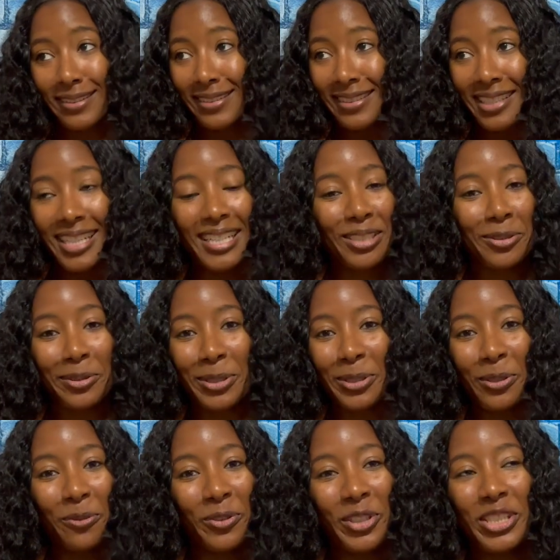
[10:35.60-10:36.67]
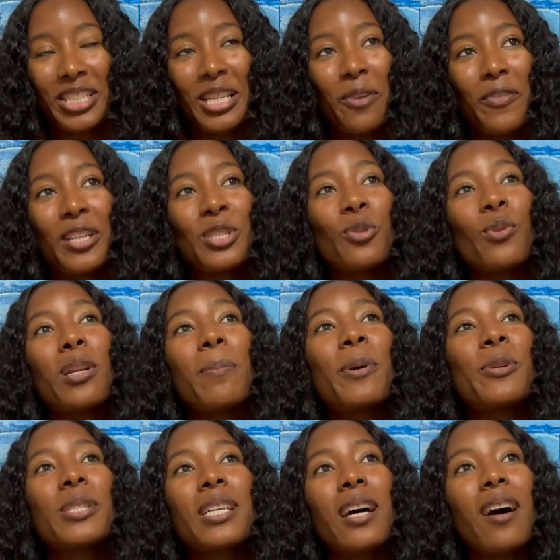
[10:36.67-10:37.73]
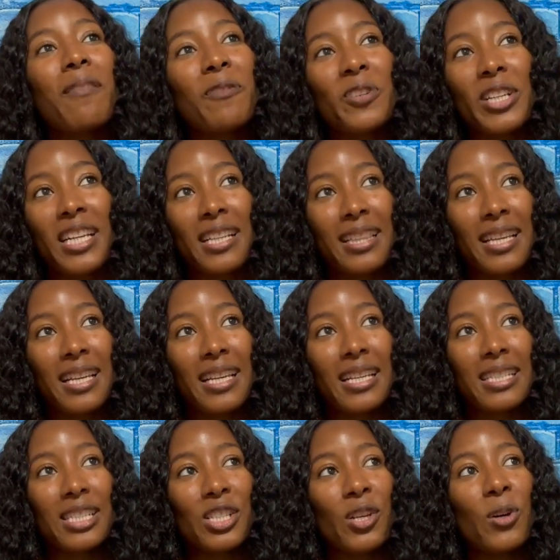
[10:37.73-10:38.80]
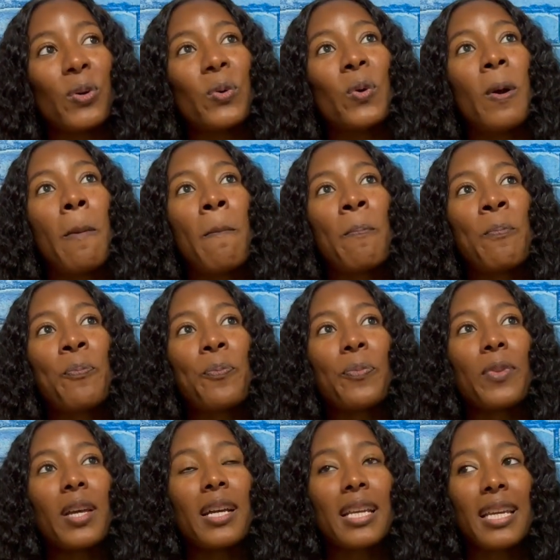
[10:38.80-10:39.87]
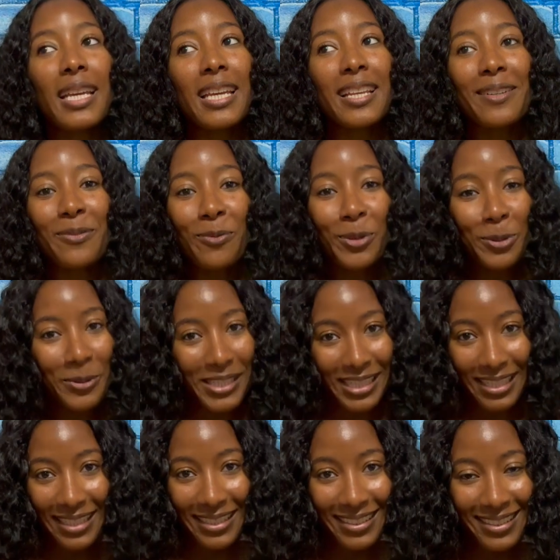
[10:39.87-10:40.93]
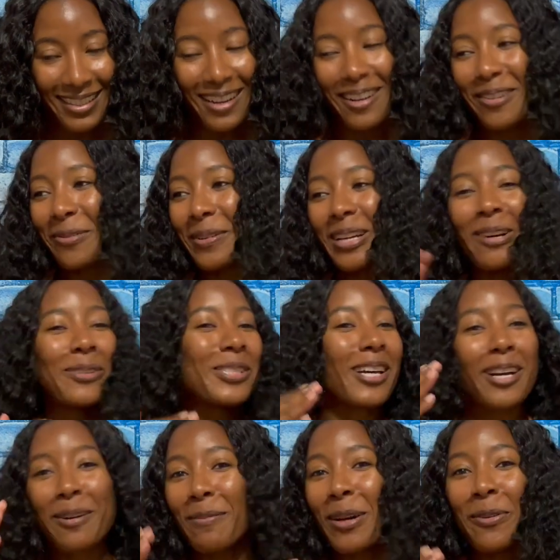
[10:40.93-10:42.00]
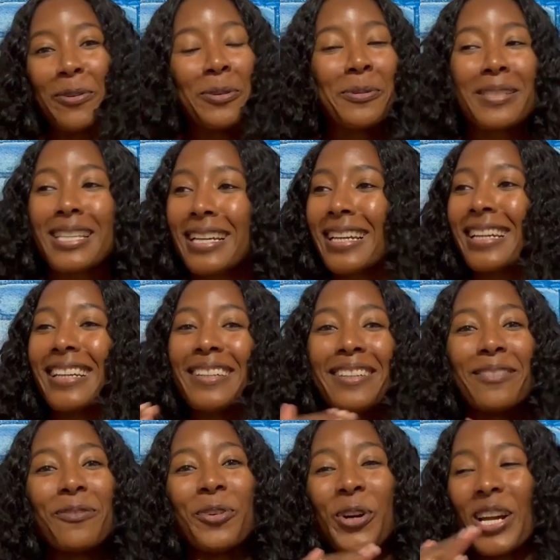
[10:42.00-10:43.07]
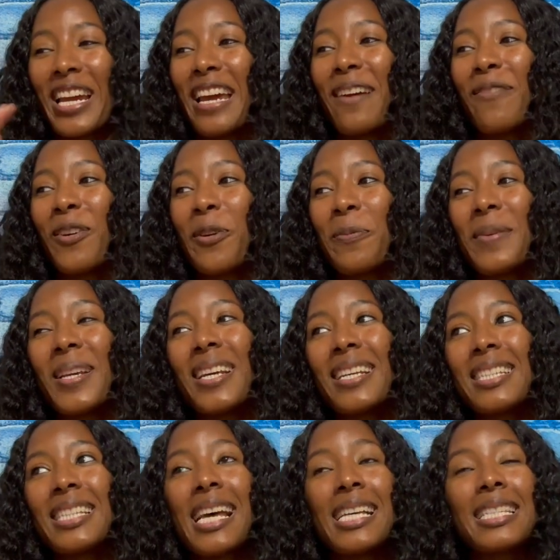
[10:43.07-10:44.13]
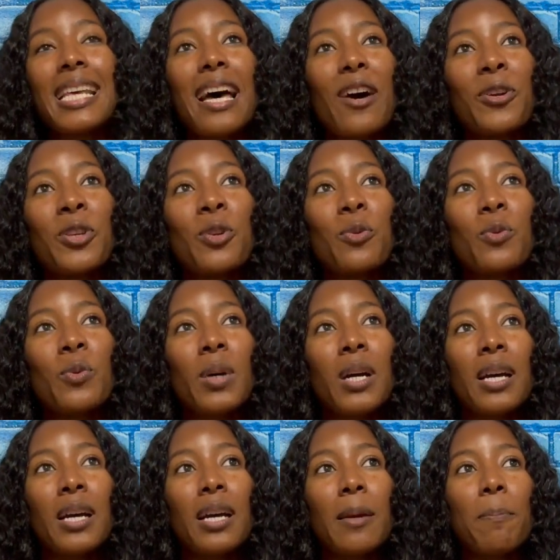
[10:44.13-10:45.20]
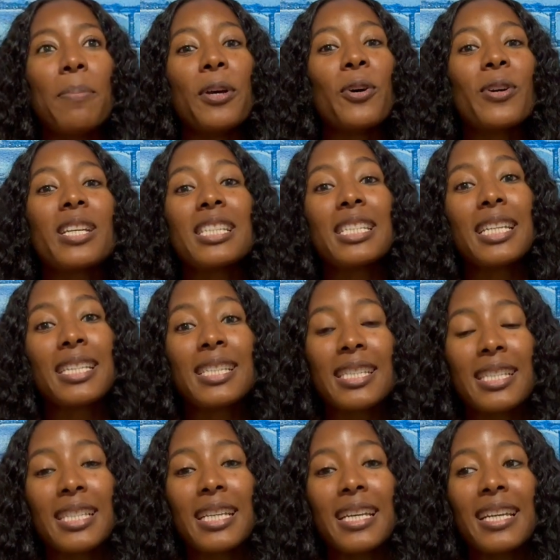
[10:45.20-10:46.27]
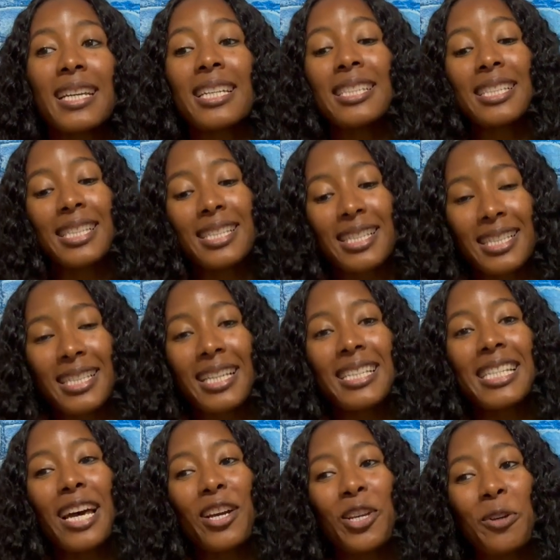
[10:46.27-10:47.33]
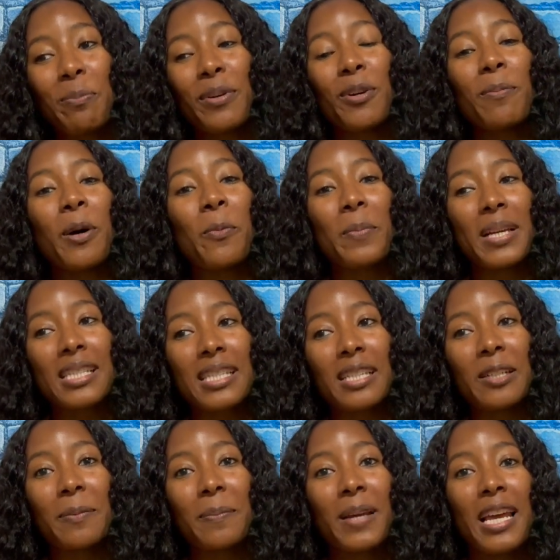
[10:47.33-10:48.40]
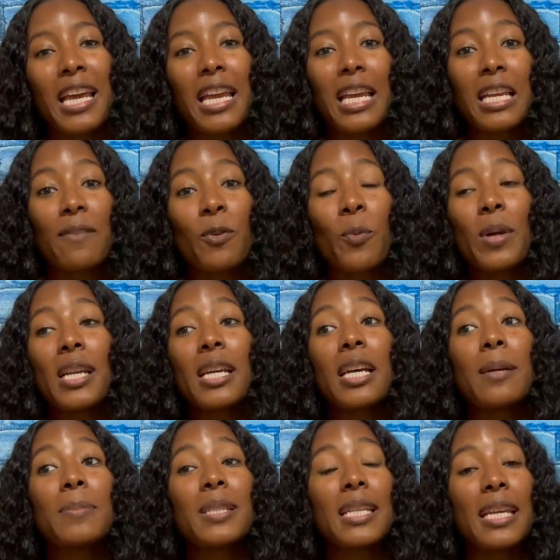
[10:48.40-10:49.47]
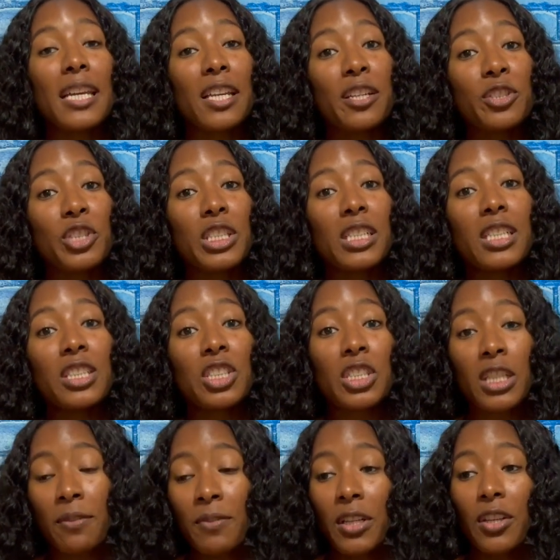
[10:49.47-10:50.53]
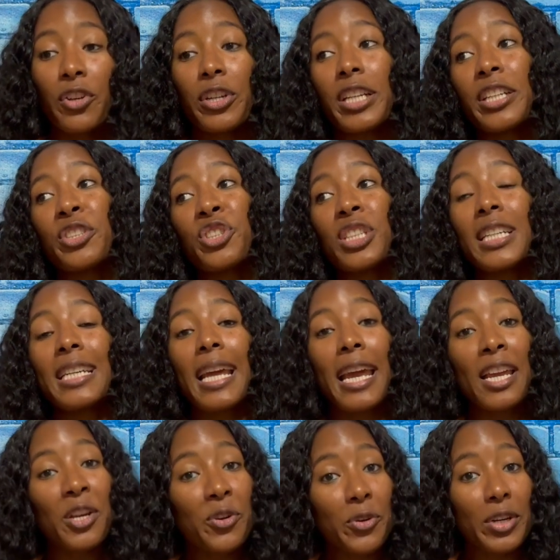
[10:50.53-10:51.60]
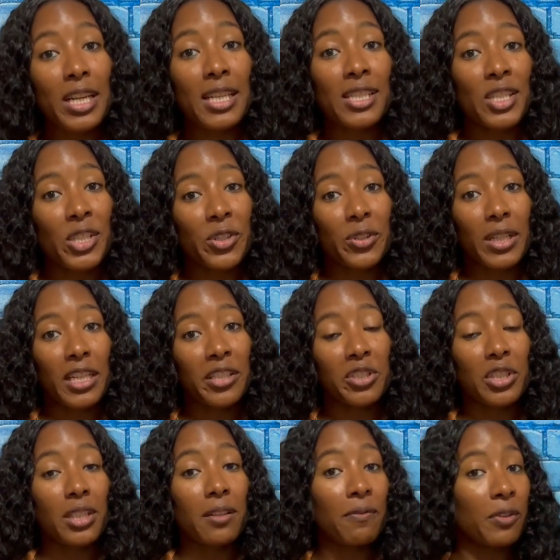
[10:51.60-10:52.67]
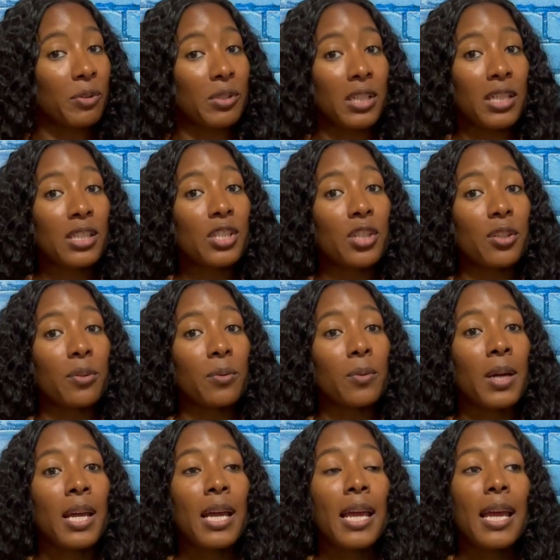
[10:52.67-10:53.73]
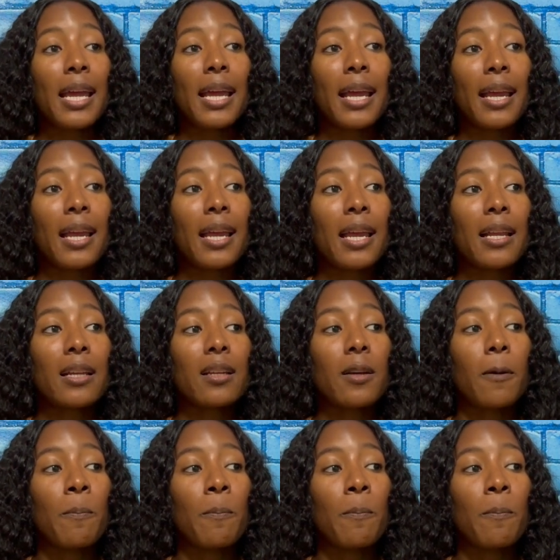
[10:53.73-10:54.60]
things you can do for yourself, and two of the most comforting things. So again, routine, y'all. We're going to talk about routine forever, because that's how you build consistency. And consistency is how you build momentum. Even when it comes to energy and shifting your energy and anchoring in certain energy that feels good to you. And